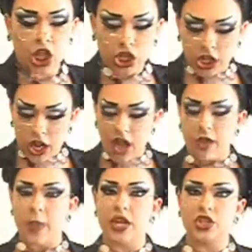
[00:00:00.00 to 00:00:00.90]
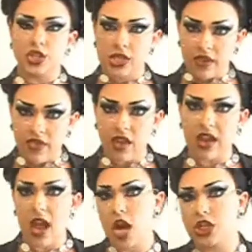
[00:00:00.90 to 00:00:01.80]
looked at all the pictures of the
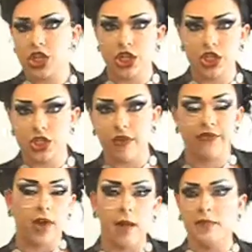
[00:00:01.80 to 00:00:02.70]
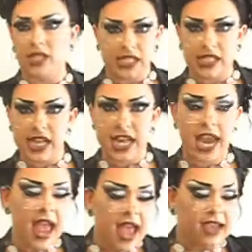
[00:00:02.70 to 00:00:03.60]
characters from Disney,